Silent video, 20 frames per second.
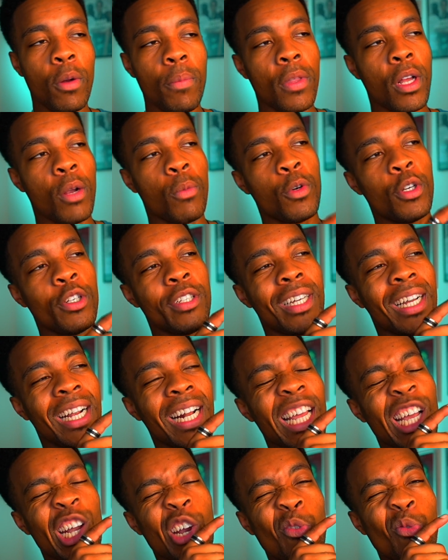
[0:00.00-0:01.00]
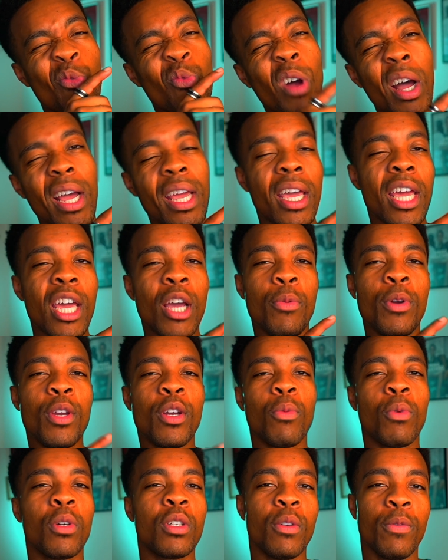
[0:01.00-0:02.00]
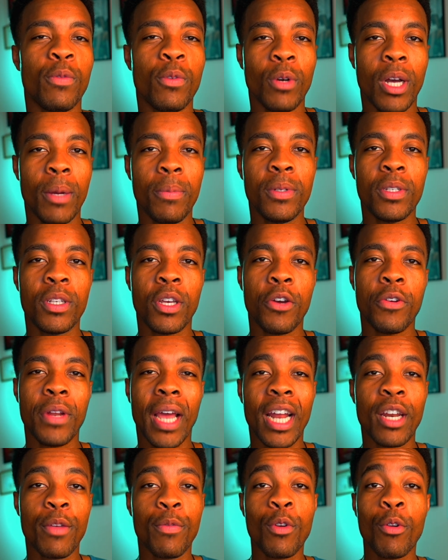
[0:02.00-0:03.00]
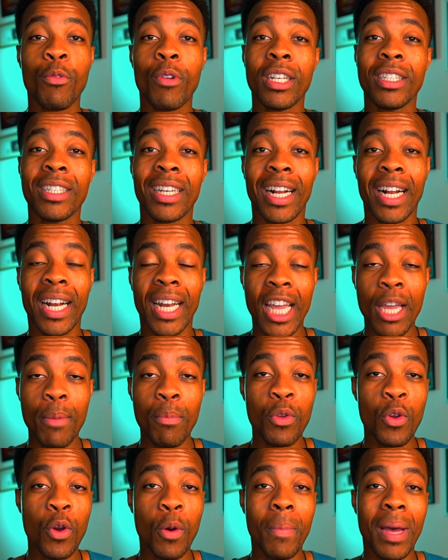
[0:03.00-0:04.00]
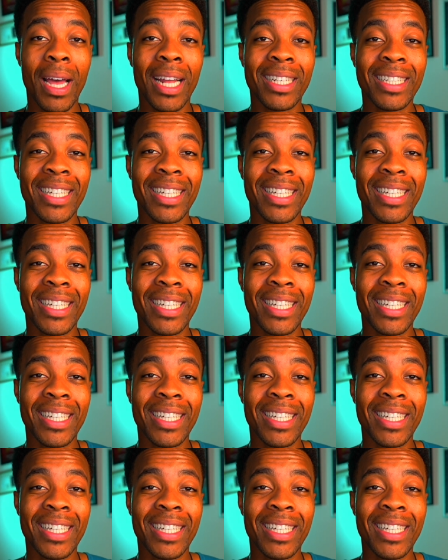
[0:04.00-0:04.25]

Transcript: then we need to click right here where you can watch the full episode. And if you're ready to claim your man